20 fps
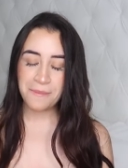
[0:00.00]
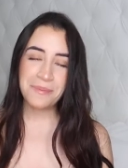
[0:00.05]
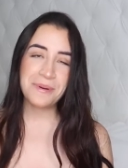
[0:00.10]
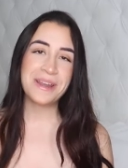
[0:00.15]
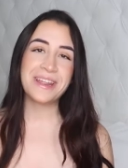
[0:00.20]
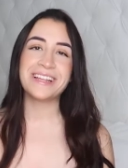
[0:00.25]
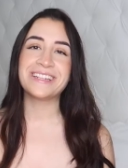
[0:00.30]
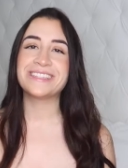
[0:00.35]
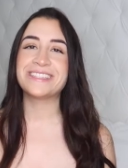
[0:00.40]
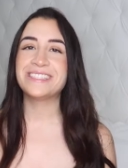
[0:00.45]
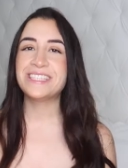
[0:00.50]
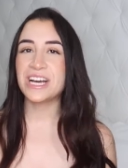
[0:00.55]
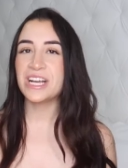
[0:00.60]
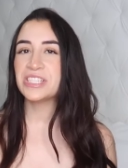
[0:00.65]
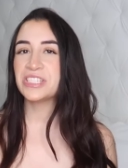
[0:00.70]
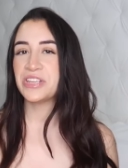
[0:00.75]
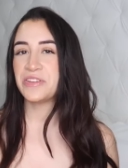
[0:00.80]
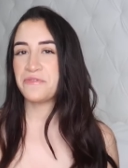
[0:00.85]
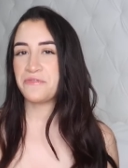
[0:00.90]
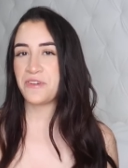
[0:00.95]
but it
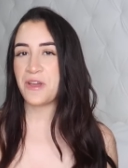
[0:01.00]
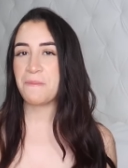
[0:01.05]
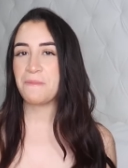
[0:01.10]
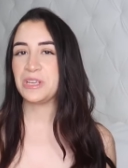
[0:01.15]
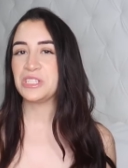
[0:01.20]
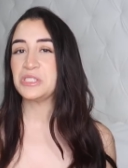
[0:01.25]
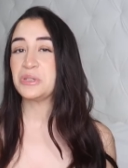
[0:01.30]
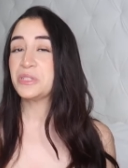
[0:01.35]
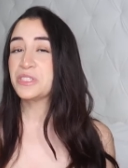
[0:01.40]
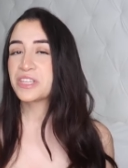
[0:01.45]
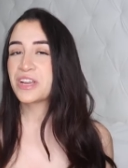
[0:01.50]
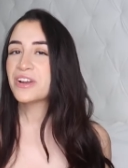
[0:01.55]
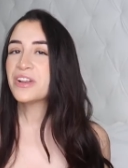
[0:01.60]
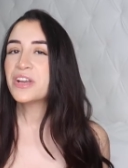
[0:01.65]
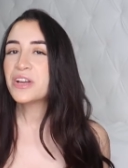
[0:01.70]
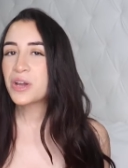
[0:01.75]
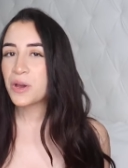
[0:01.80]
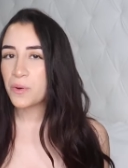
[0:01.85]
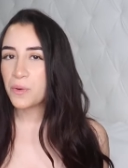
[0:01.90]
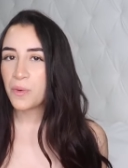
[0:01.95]
doesn't fit me so it's
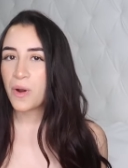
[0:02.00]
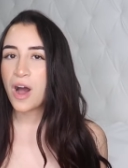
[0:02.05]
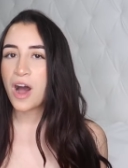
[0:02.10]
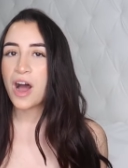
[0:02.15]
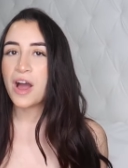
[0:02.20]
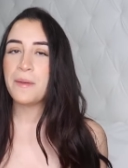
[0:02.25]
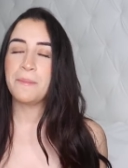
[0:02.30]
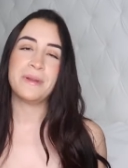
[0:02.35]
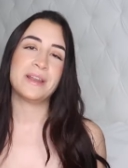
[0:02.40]
gonna go on